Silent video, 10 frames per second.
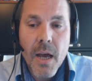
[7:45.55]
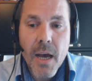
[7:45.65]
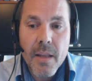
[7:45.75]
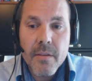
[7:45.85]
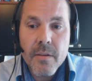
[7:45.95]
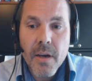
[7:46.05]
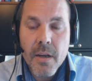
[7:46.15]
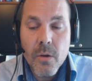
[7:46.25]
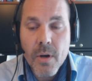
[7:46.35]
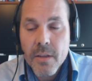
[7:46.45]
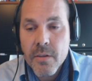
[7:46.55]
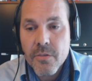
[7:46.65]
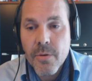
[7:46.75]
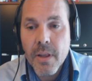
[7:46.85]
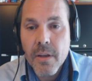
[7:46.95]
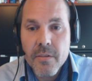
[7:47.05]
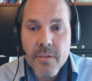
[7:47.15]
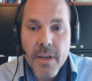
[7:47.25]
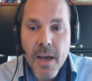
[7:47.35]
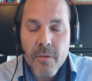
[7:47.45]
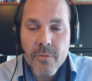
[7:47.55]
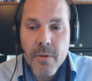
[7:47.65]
And look at the trillions they have.